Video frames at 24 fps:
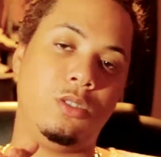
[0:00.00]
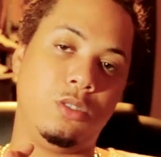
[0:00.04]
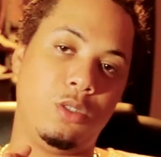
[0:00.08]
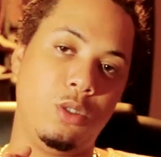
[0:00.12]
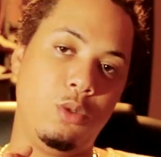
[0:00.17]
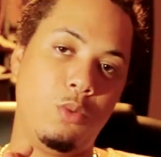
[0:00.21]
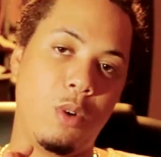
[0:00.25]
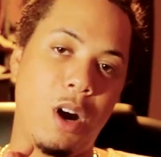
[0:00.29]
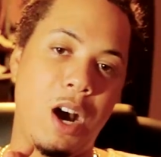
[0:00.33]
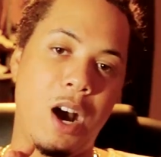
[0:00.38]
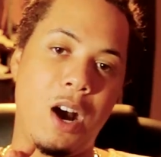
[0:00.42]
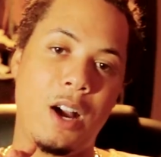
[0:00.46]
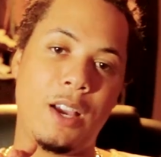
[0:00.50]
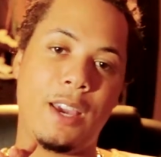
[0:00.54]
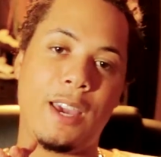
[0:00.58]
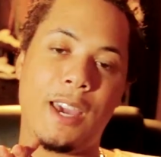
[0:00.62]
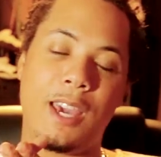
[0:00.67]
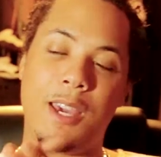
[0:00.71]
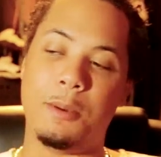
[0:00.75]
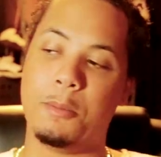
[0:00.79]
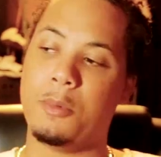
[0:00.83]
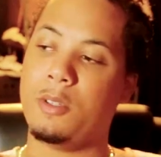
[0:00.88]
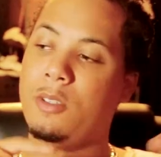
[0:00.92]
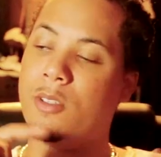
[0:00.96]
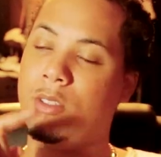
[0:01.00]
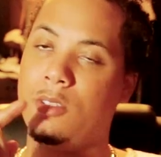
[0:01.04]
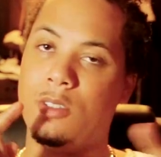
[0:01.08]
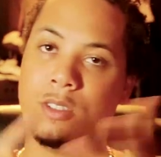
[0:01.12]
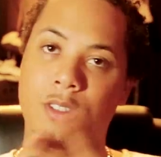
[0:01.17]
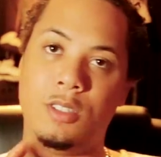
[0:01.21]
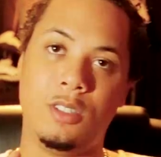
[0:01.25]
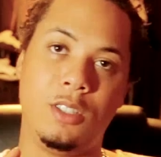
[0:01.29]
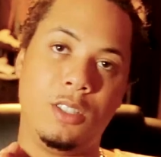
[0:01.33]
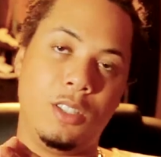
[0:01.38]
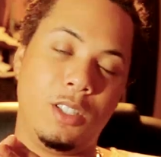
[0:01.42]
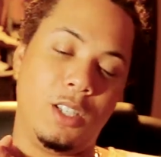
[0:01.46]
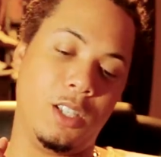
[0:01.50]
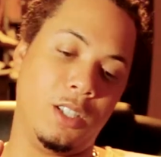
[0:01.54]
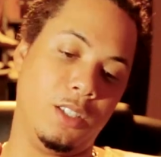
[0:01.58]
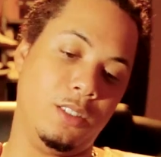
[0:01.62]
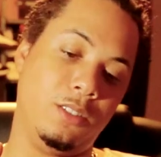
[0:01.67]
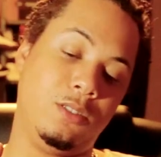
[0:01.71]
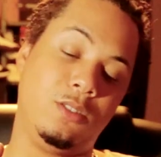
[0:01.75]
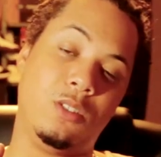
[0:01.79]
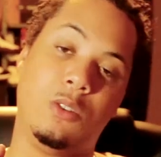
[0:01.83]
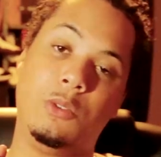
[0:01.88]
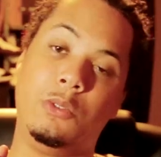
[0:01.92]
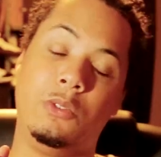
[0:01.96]
Too Wild Gaming,
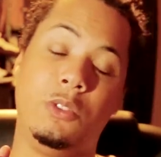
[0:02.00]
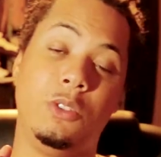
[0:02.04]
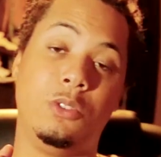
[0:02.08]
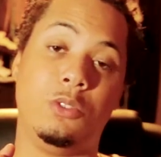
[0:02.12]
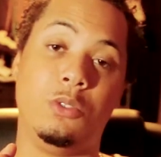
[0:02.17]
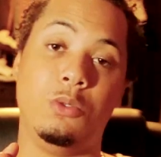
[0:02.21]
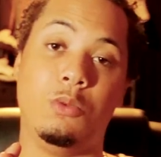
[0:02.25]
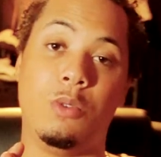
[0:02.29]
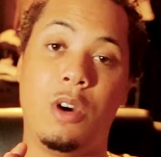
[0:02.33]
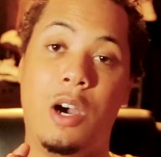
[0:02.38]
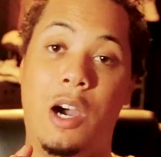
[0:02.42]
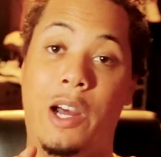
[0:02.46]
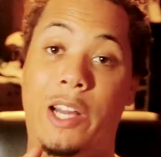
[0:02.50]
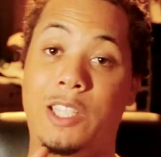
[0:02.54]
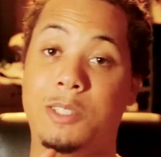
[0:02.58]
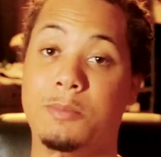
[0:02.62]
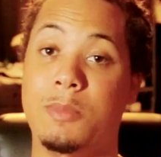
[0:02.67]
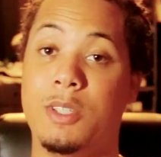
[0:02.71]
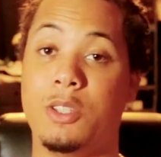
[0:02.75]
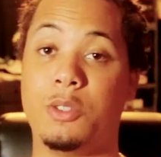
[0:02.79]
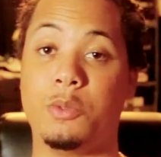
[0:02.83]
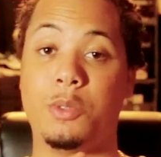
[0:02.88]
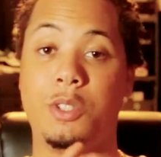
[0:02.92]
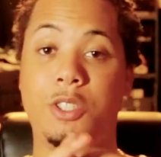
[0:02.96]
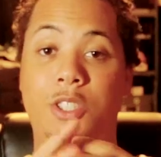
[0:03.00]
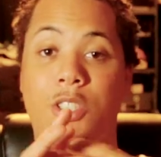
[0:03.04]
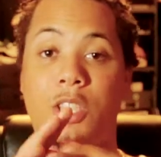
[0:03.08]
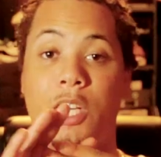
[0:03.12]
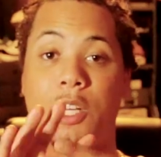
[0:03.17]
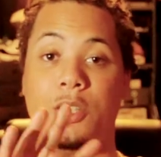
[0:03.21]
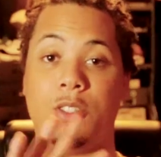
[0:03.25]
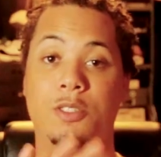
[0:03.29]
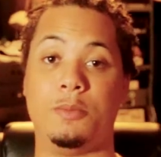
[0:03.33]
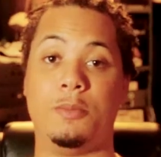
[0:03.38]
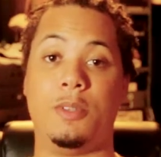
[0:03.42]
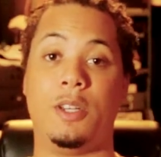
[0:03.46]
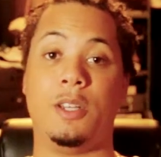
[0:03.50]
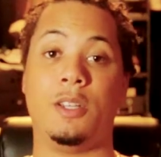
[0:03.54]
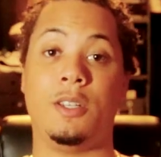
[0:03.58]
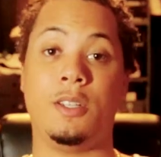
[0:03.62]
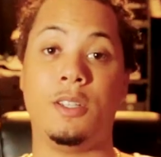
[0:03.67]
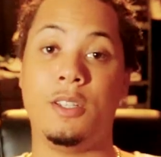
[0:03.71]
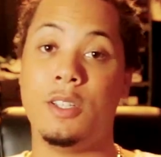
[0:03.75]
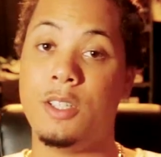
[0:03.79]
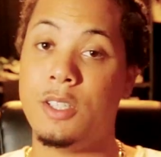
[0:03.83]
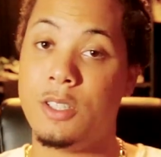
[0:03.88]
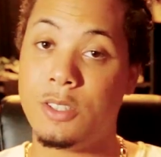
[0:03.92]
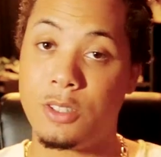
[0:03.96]
and Tony D2Y. It's my three channels, man.
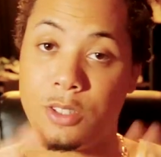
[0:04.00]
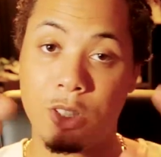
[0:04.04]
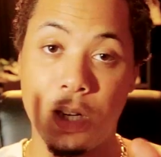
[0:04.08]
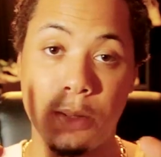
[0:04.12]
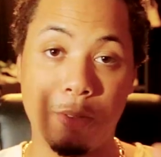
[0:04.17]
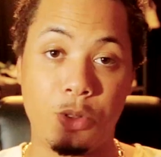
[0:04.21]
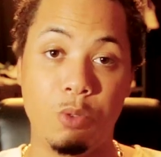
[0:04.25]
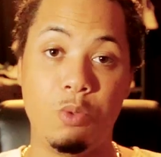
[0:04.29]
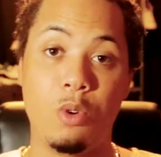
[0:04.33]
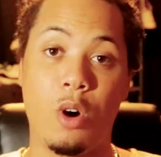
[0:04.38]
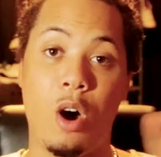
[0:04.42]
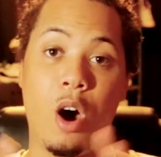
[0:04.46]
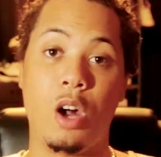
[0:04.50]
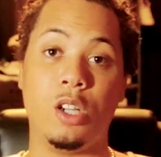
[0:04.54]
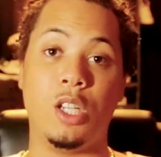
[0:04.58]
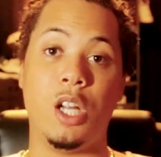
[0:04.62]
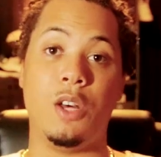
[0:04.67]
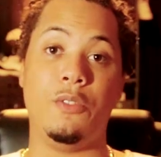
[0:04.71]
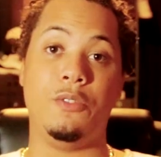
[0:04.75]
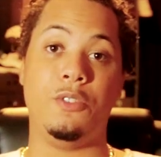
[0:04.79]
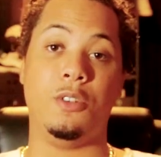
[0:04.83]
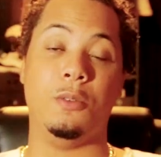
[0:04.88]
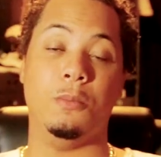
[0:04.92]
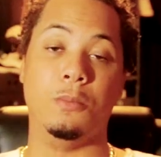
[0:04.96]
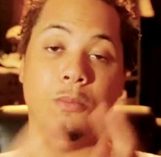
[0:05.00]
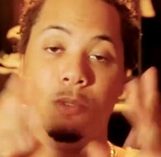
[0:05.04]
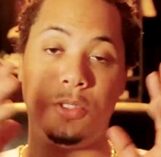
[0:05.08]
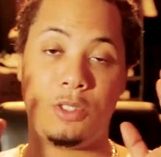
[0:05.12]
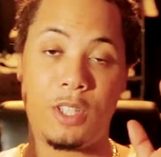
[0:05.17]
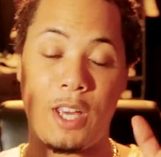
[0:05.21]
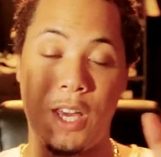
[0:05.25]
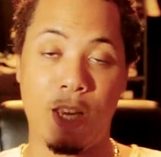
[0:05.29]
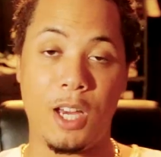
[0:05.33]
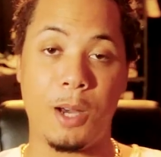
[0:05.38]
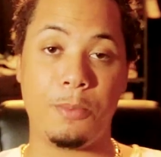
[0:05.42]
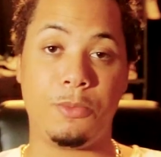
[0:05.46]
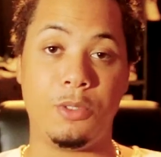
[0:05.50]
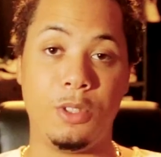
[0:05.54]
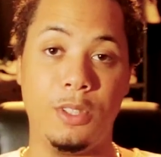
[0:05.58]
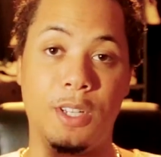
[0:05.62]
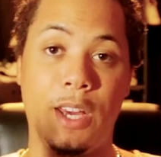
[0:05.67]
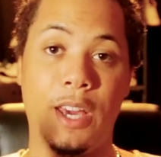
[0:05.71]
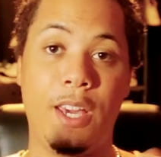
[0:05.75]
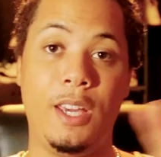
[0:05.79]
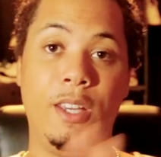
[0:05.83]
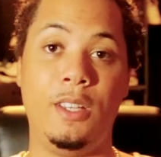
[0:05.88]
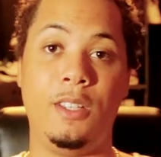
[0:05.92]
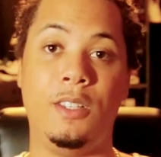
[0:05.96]
So to all of them, stay up to
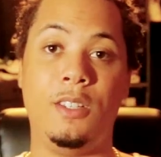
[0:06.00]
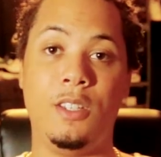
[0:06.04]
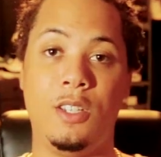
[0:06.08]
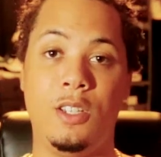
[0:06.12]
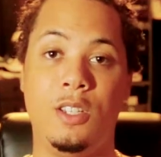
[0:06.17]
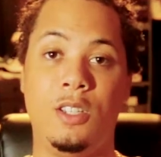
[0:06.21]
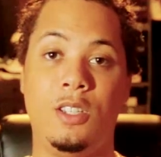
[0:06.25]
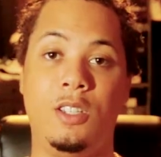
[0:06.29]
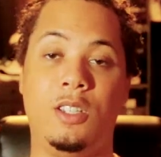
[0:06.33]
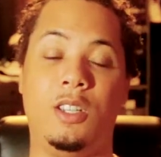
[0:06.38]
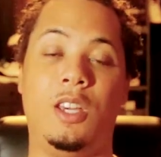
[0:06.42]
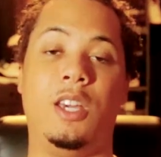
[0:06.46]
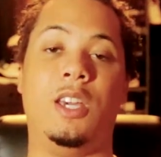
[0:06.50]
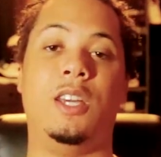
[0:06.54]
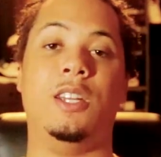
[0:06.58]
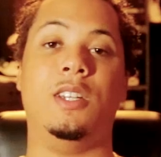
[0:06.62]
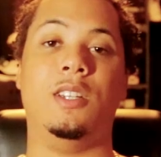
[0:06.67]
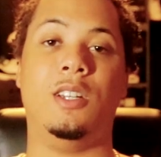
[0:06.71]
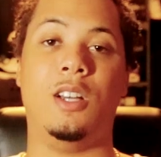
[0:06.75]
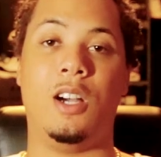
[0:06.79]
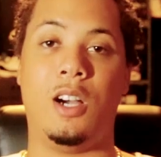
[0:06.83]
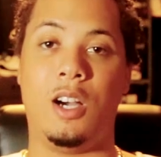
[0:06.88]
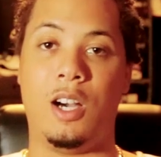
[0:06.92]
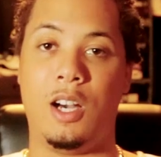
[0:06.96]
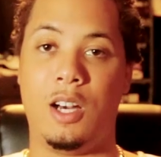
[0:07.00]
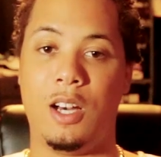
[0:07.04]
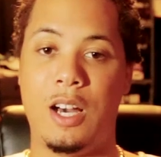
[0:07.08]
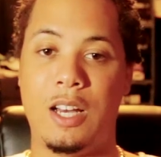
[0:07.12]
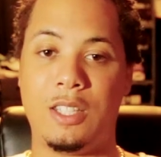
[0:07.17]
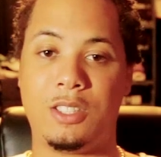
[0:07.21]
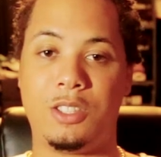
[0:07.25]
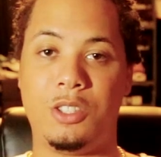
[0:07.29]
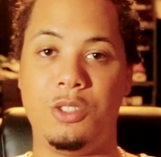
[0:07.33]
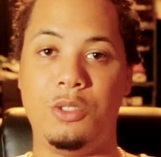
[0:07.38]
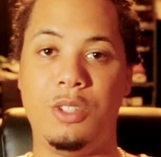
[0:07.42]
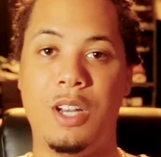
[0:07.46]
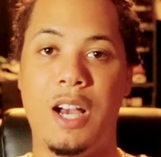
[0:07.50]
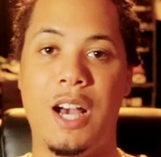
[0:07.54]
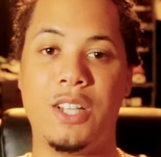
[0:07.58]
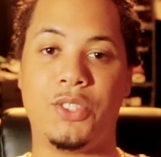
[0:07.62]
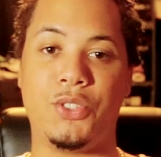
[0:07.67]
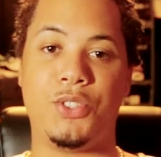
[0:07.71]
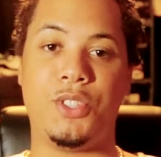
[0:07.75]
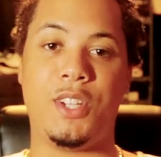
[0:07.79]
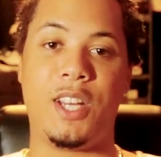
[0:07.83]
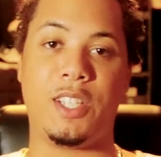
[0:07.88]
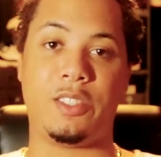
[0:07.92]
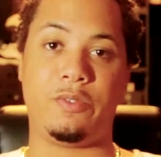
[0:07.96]
date, and uh, I'll see you guys
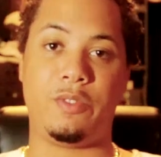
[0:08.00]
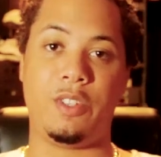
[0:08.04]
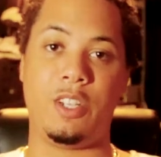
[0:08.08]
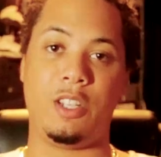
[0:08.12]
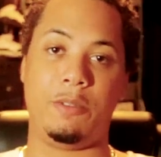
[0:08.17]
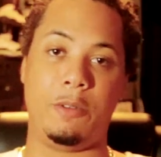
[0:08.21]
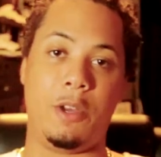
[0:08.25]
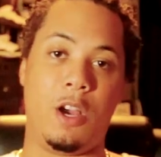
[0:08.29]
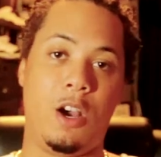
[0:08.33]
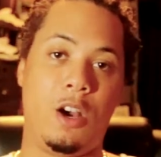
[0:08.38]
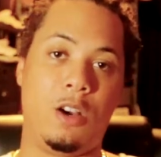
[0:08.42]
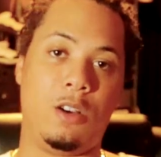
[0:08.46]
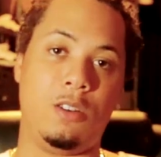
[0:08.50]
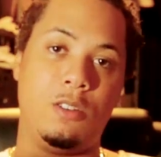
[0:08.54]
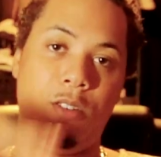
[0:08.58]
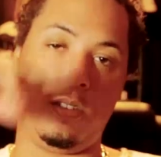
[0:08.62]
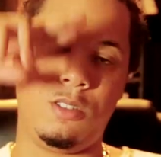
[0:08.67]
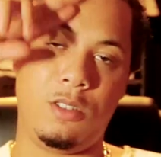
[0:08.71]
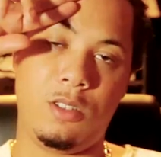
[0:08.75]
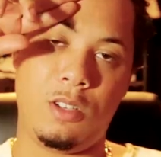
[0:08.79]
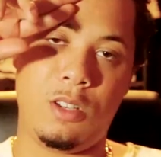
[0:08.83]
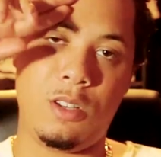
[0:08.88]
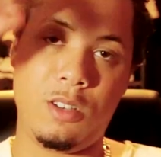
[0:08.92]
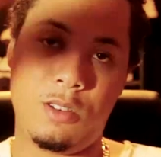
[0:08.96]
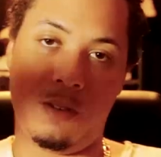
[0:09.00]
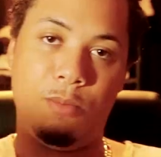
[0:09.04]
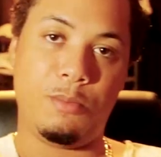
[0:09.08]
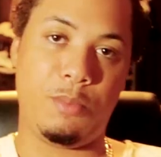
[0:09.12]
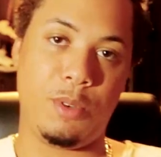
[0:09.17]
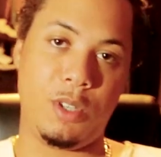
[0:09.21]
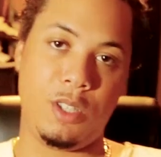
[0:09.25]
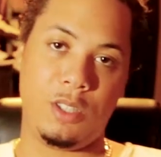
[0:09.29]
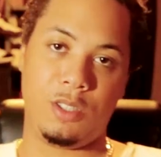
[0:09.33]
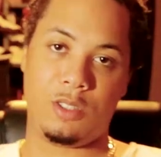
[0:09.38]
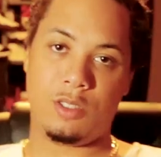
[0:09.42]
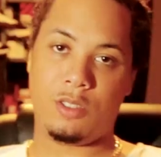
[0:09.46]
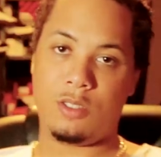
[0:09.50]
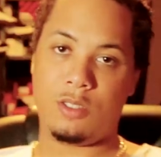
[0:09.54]
on the next video, y'all. Peace.